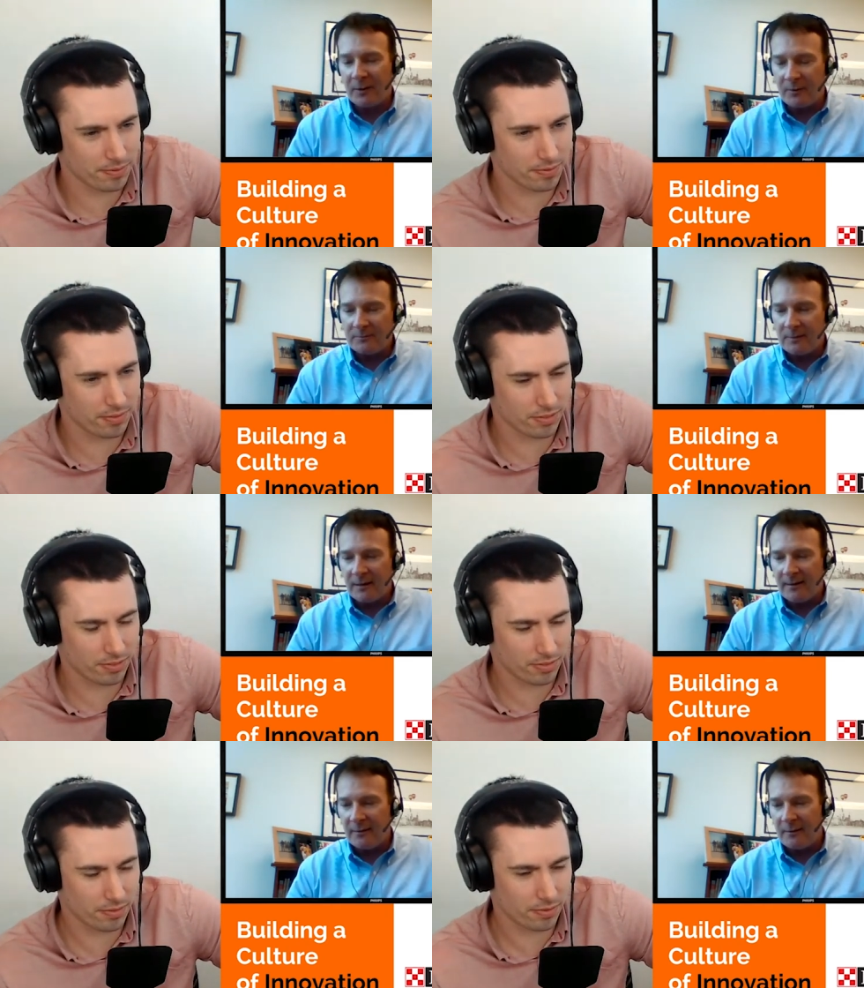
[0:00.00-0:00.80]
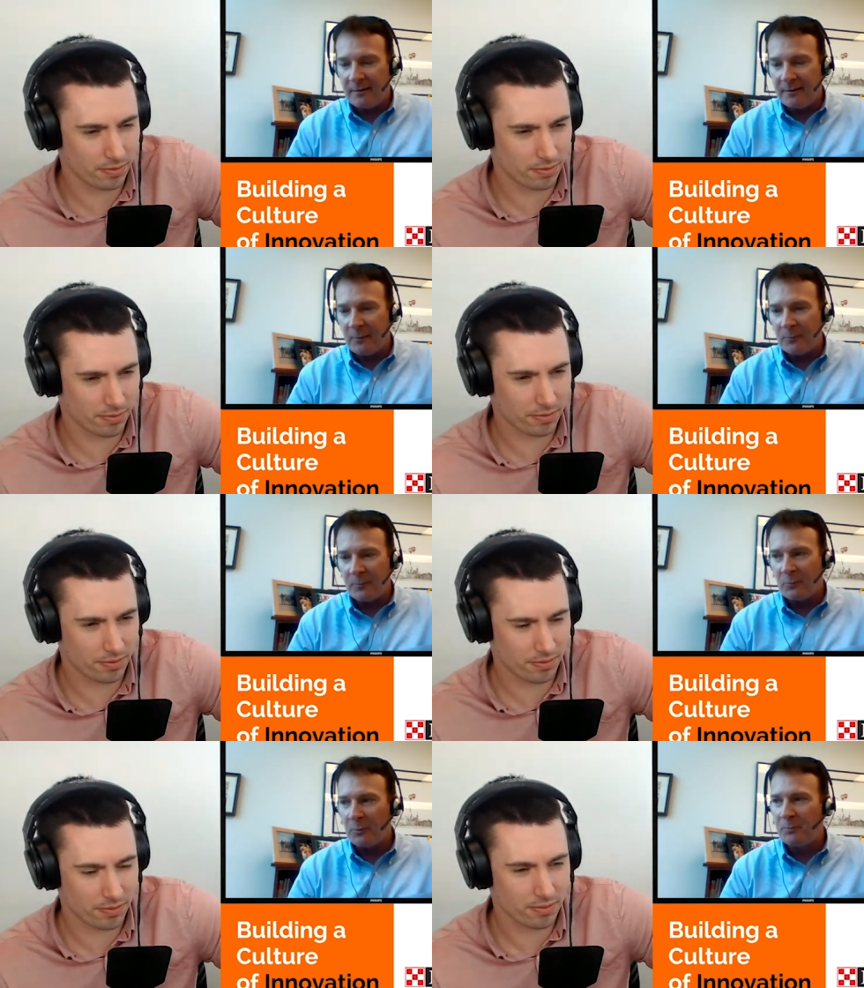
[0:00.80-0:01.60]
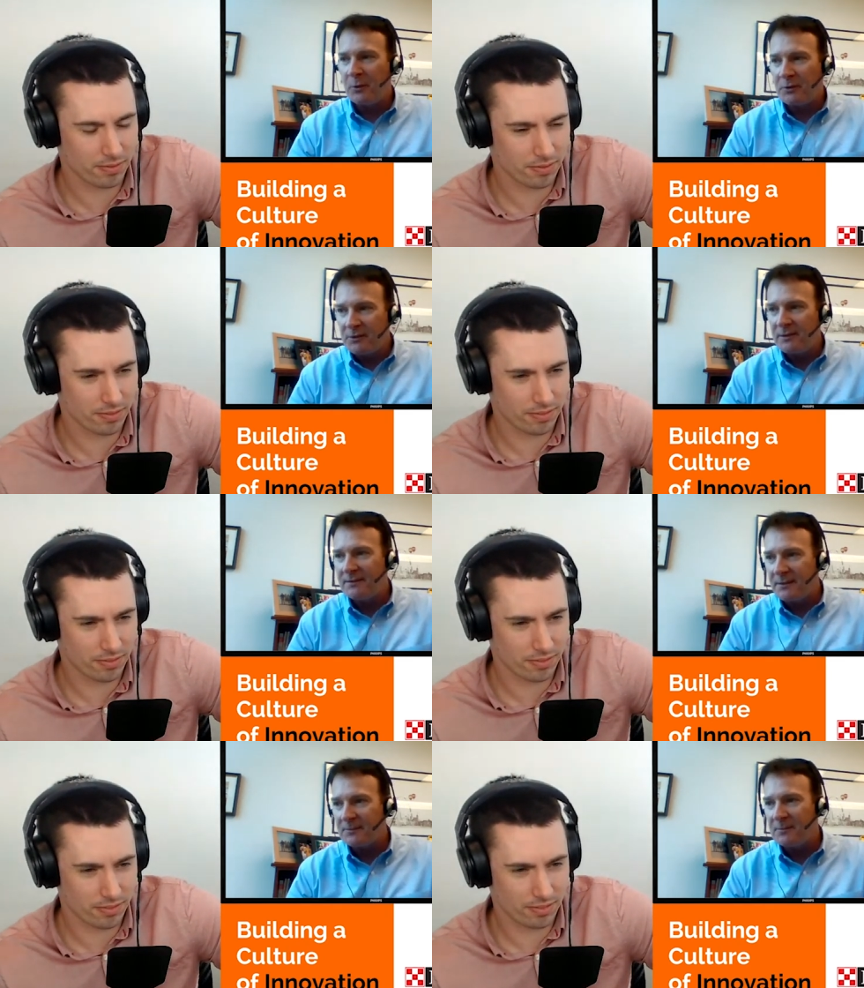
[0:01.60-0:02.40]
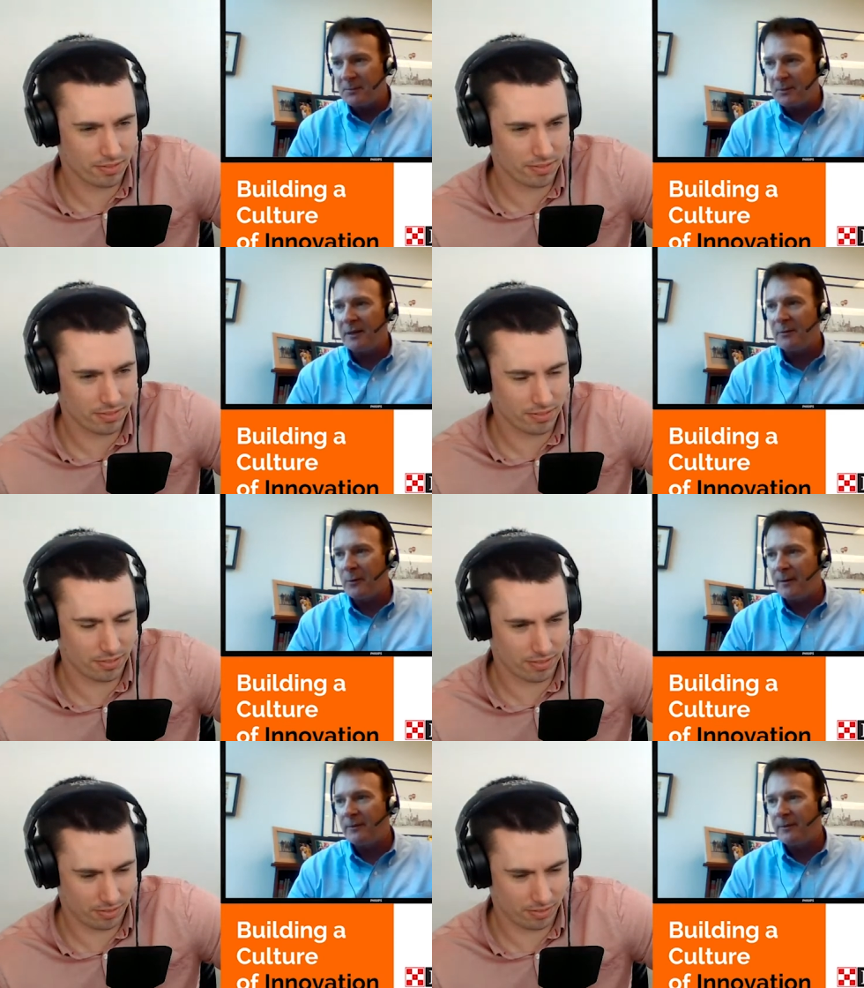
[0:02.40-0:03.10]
Speaker 1: Uh, you know, we're, we're pushing to, to play around with it at